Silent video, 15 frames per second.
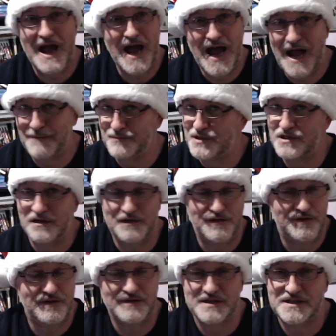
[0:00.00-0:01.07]
absolutely
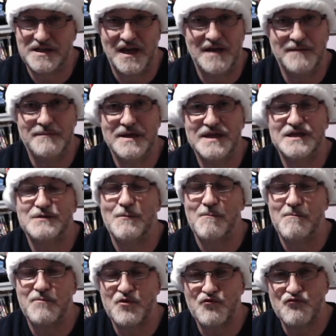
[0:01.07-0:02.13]
think this game is
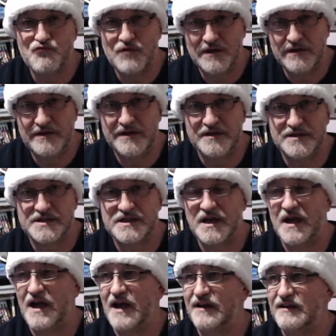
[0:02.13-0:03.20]
brilliant,
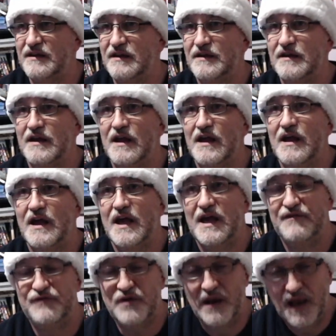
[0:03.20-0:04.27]
and
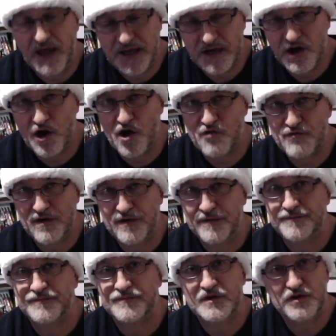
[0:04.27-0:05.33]
if you like horror,
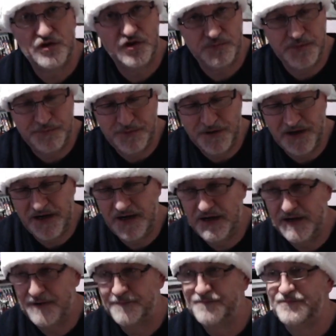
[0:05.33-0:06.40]
you should be playing
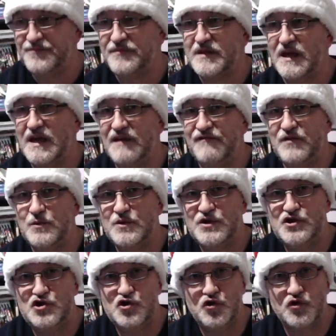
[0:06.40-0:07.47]
it. If you
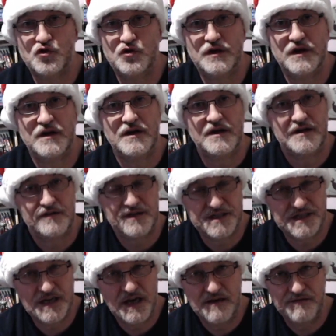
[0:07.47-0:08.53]
enjoyed the
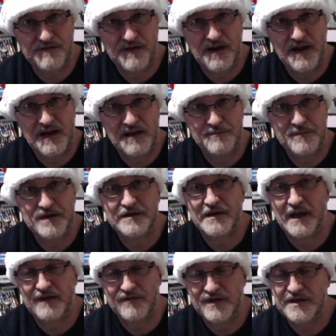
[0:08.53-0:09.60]
sci-fi element
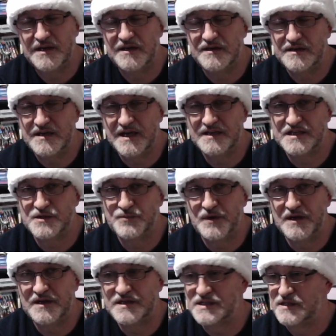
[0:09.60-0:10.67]
like they did in Dead
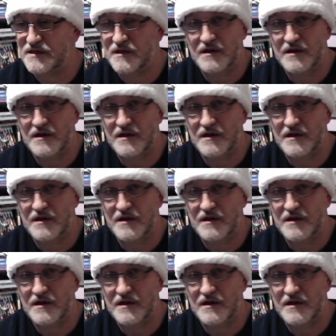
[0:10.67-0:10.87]
Space,